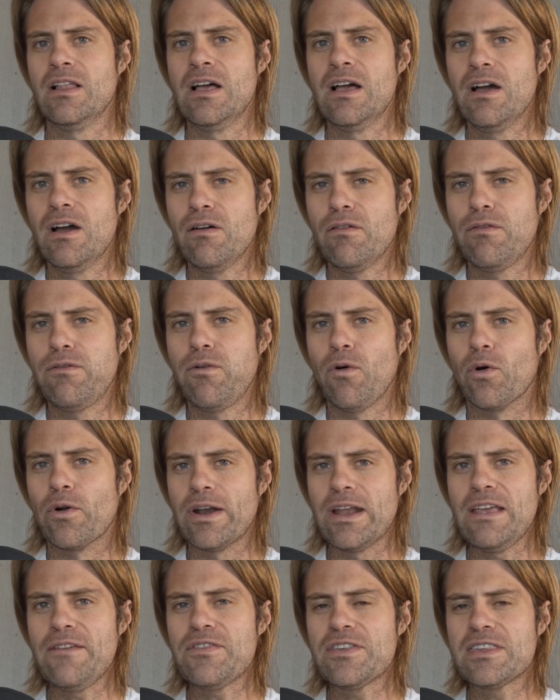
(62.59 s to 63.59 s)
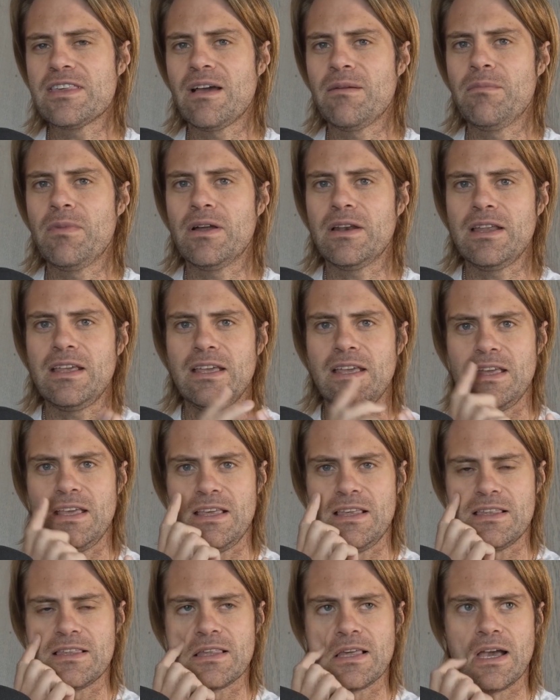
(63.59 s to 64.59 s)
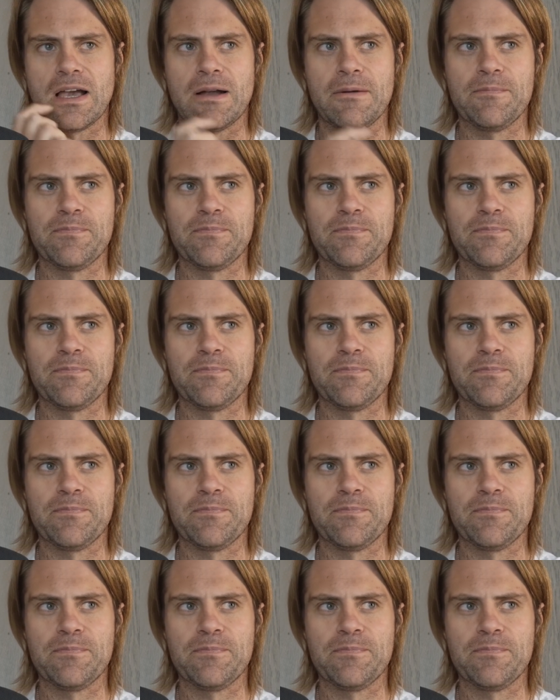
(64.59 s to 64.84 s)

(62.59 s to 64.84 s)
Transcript: for, if somebody is